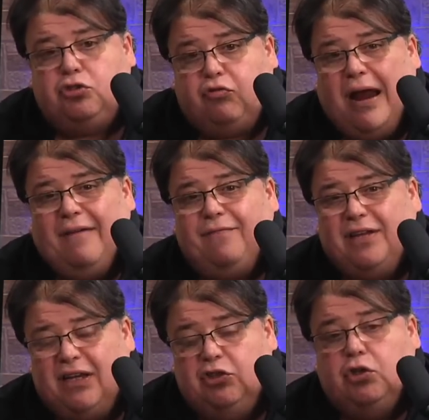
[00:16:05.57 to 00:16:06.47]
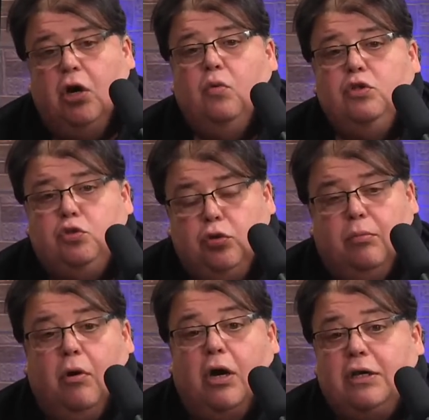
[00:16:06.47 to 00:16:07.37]
traffic is going to the
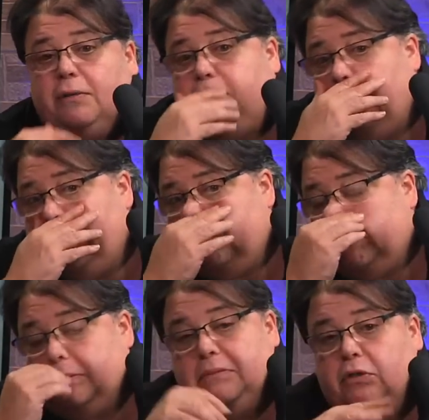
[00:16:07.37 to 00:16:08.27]
marketplace?